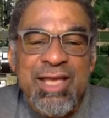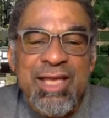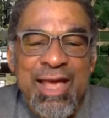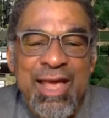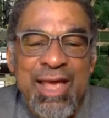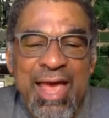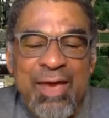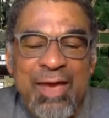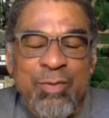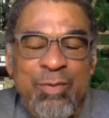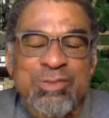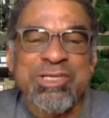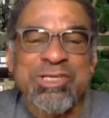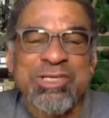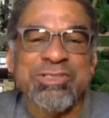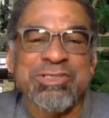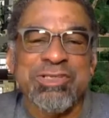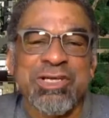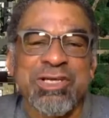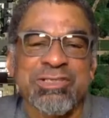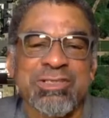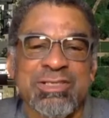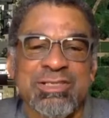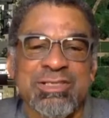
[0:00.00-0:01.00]
equity and
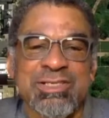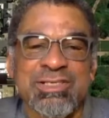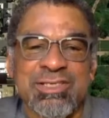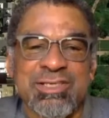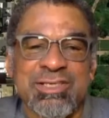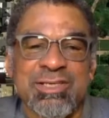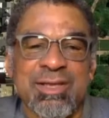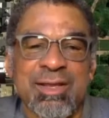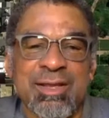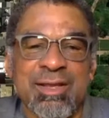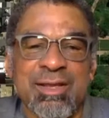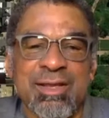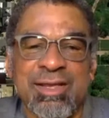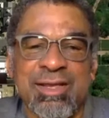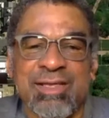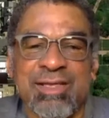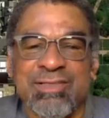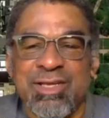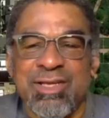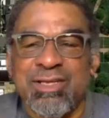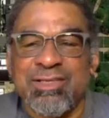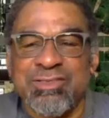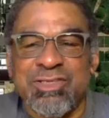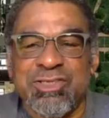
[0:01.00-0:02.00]
justice
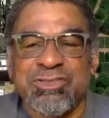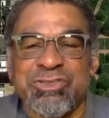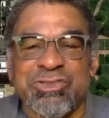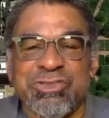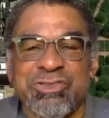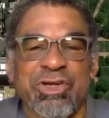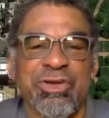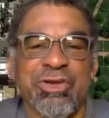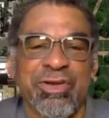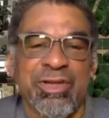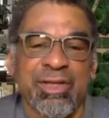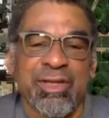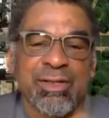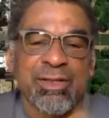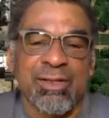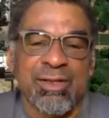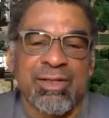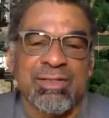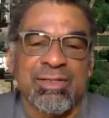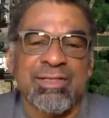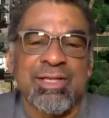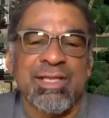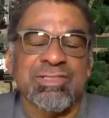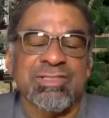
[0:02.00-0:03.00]
is a journey.
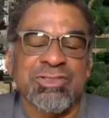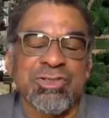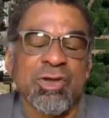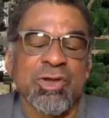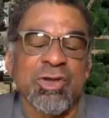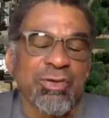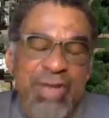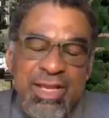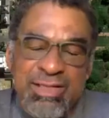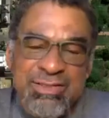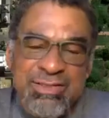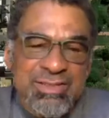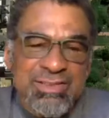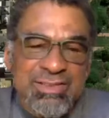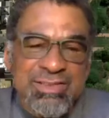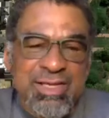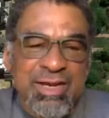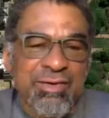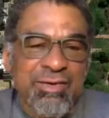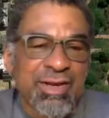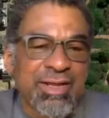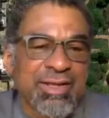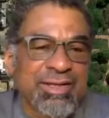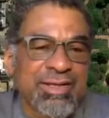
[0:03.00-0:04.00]
It's not
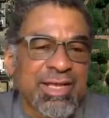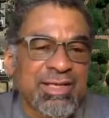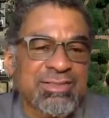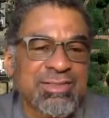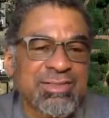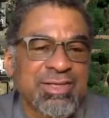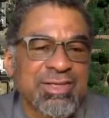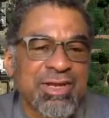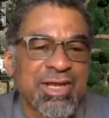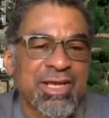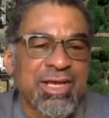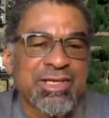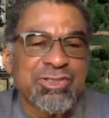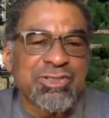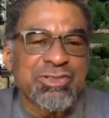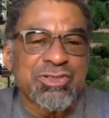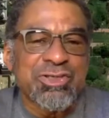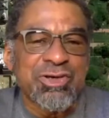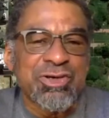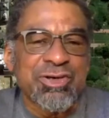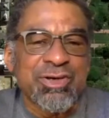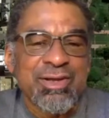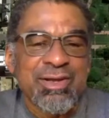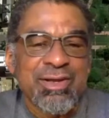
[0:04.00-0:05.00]
necessarily a destination.
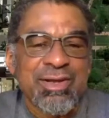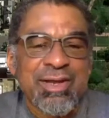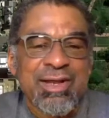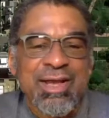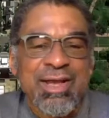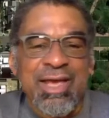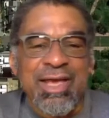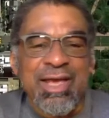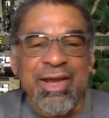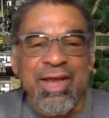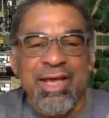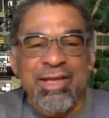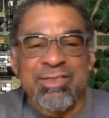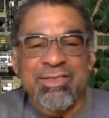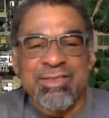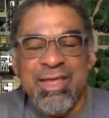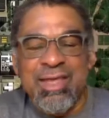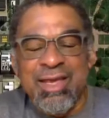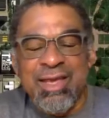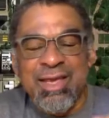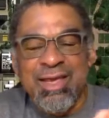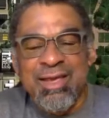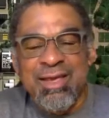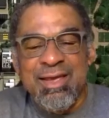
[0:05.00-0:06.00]
And I
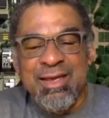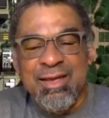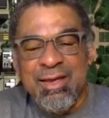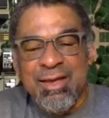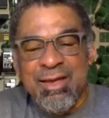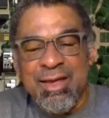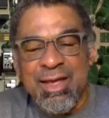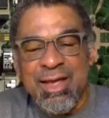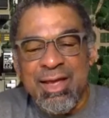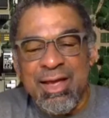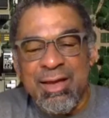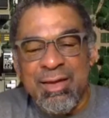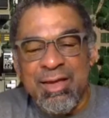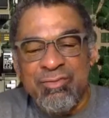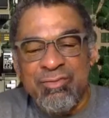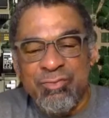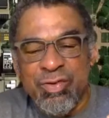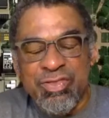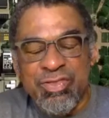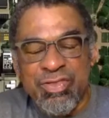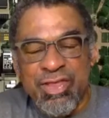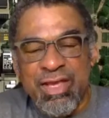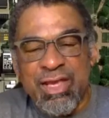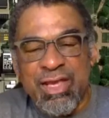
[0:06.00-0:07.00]
think if we
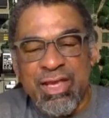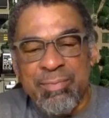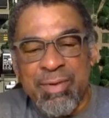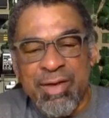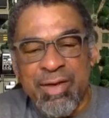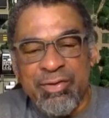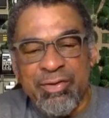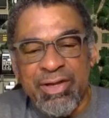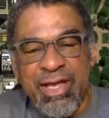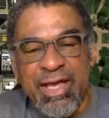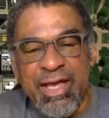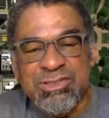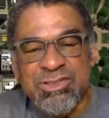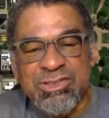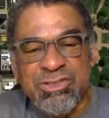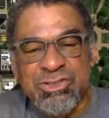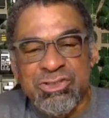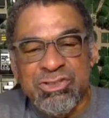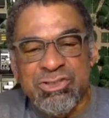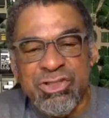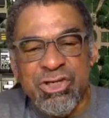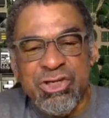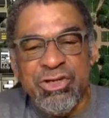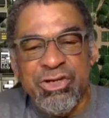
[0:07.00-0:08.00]
think about it as a
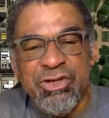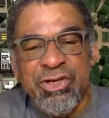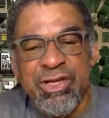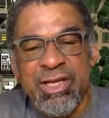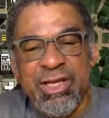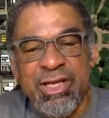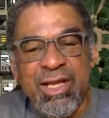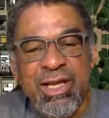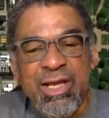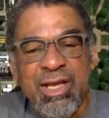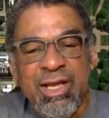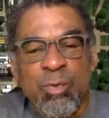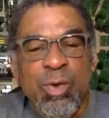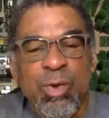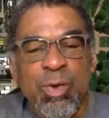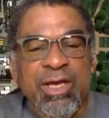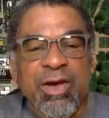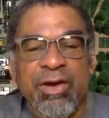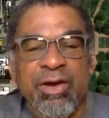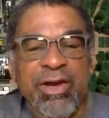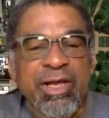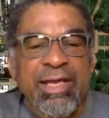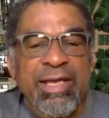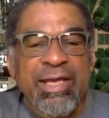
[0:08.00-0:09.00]
journey, we're
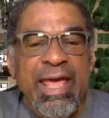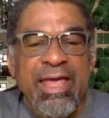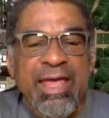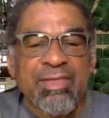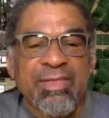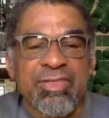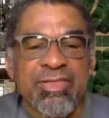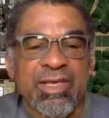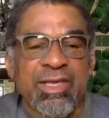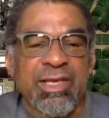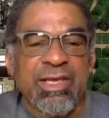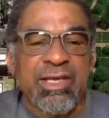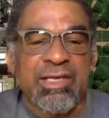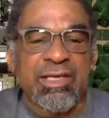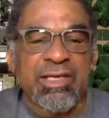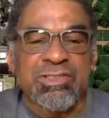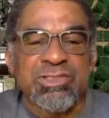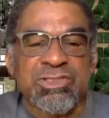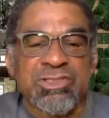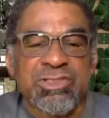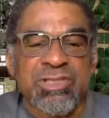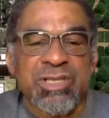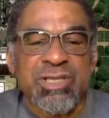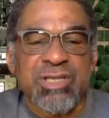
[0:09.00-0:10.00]
going to get
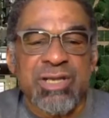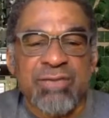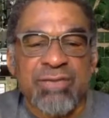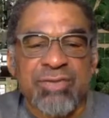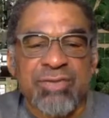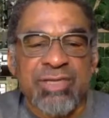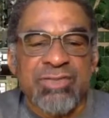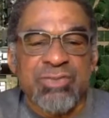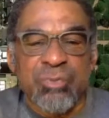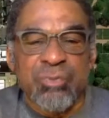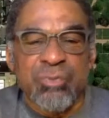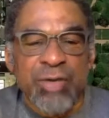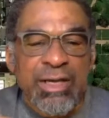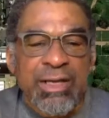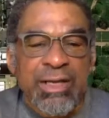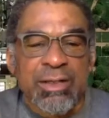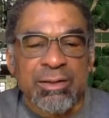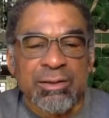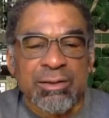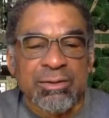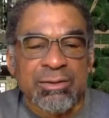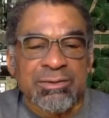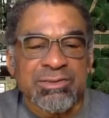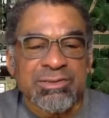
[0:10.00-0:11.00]
these
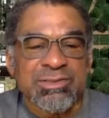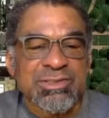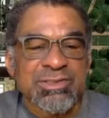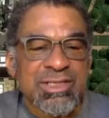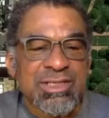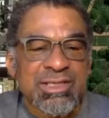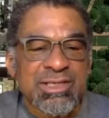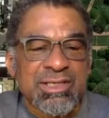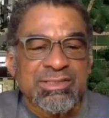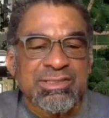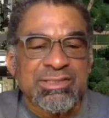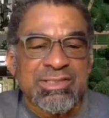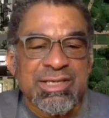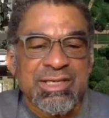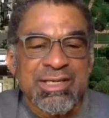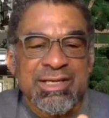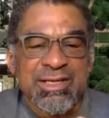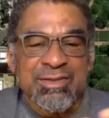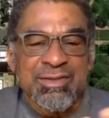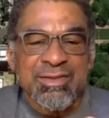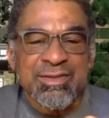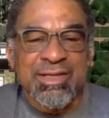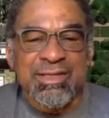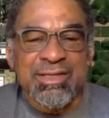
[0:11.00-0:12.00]
wrinkles,
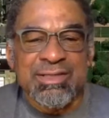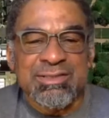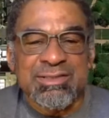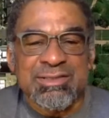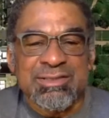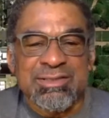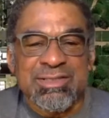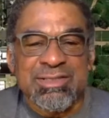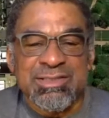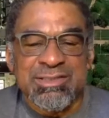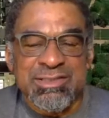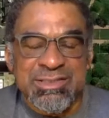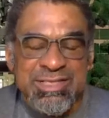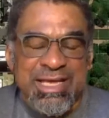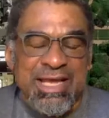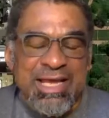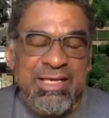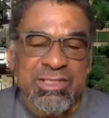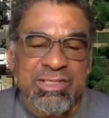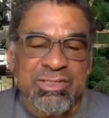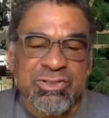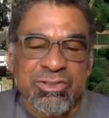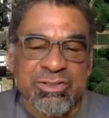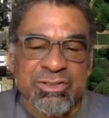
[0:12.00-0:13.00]
these
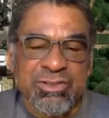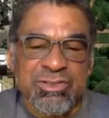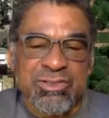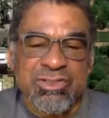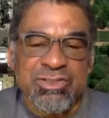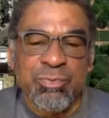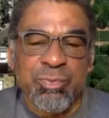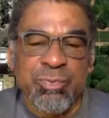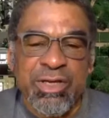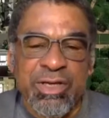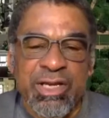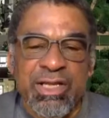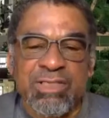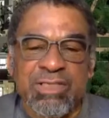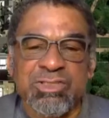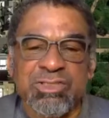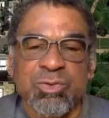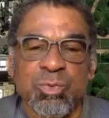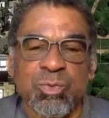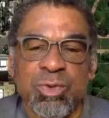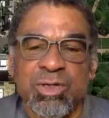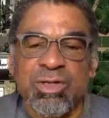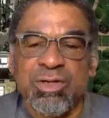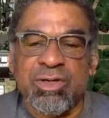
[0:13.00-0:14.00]
tensions, and we need to
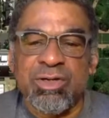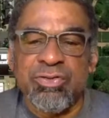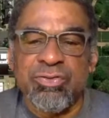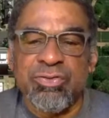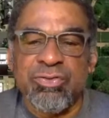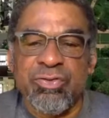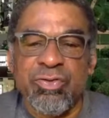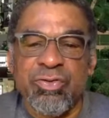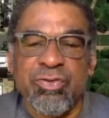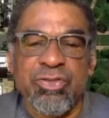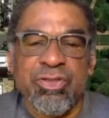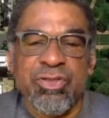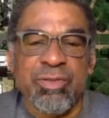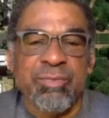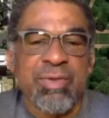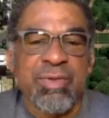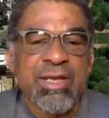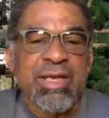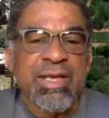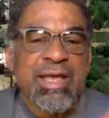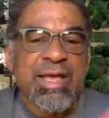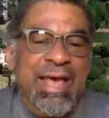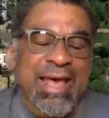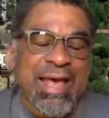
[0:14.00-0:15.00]
work through them.
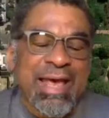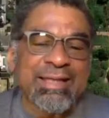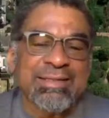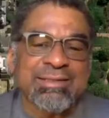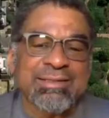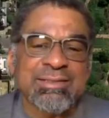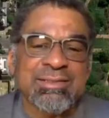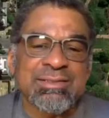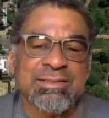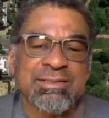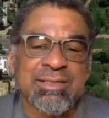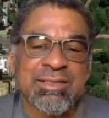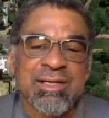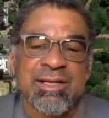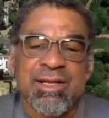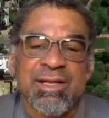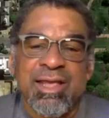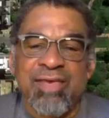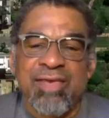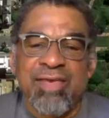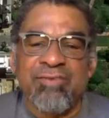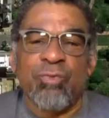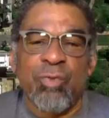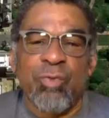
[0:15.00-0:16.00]
And
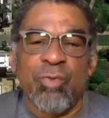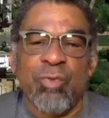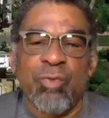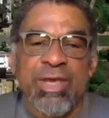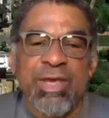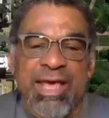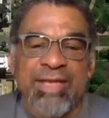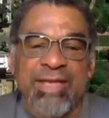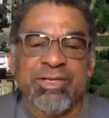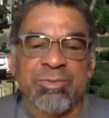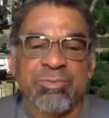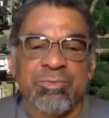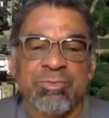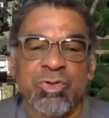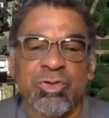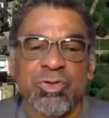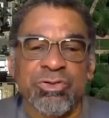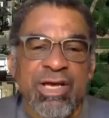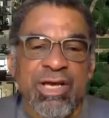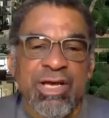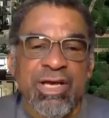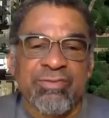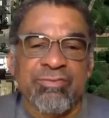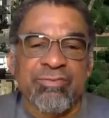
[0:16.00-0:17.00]
if we had a more
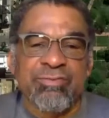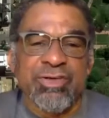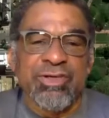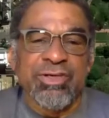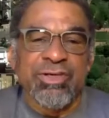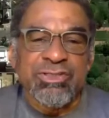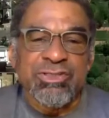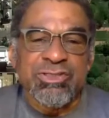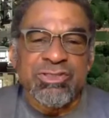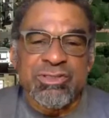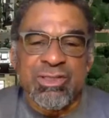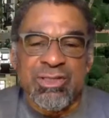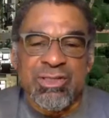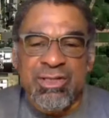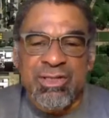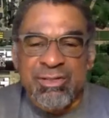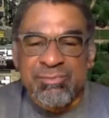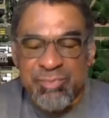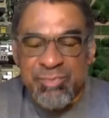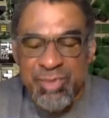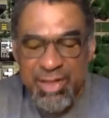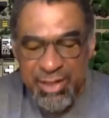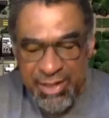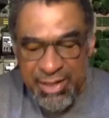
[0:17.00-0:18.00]
diverse
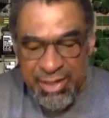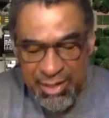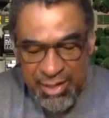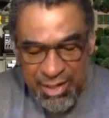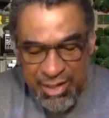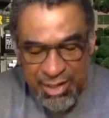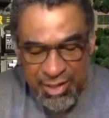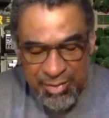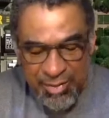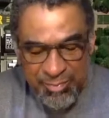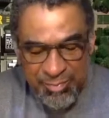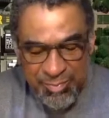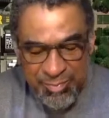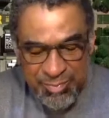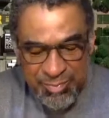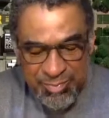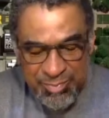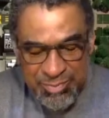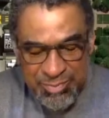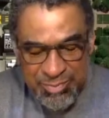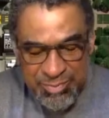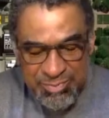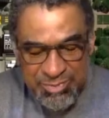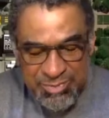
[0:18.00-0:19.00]

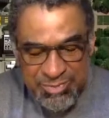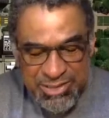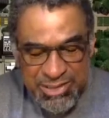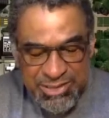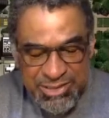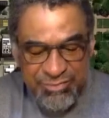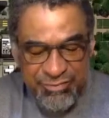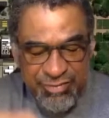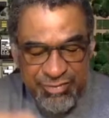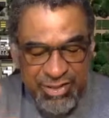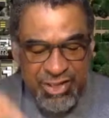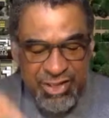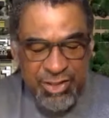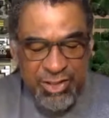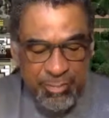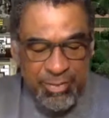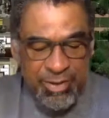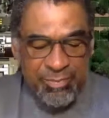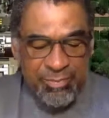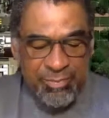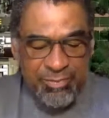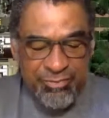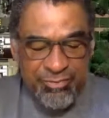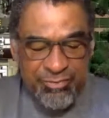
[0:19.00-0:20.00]
set of
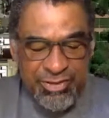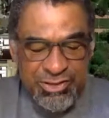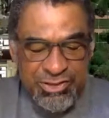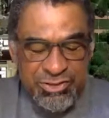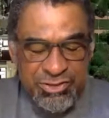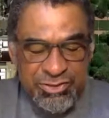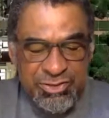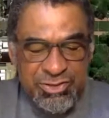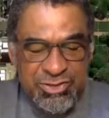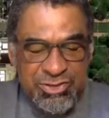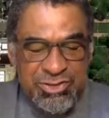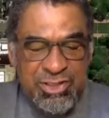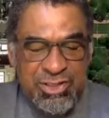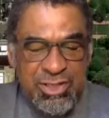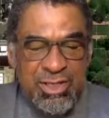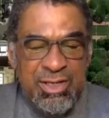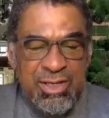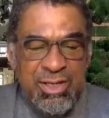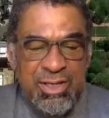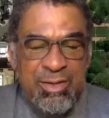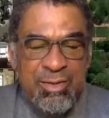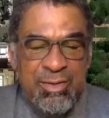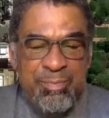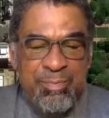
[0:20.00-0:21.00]
economic provisions,
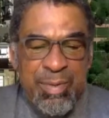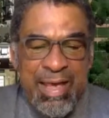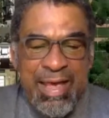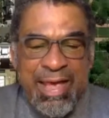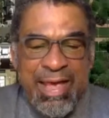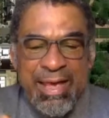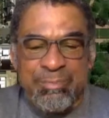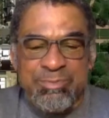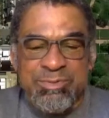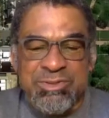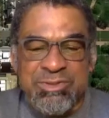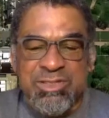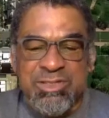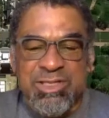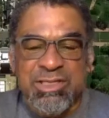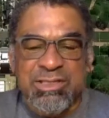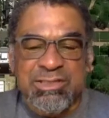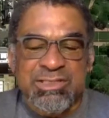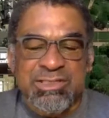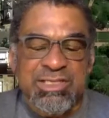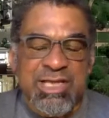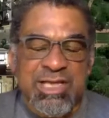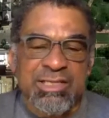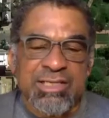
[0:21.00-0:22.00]
perhaps
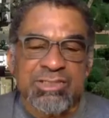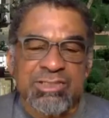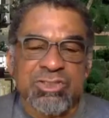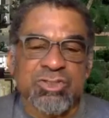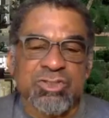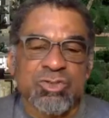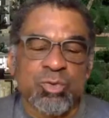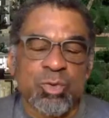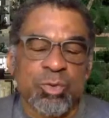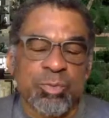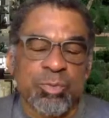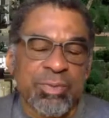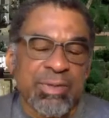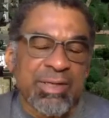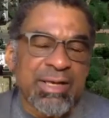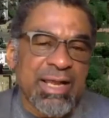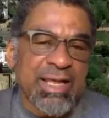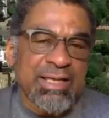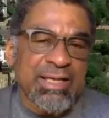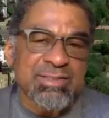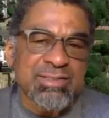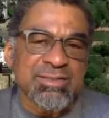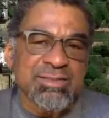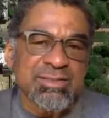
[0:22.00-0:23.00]
these tensions would be
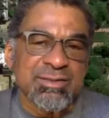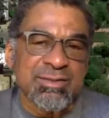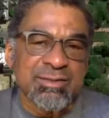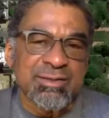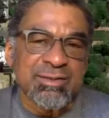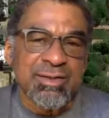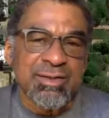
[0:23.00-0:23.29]
lessened.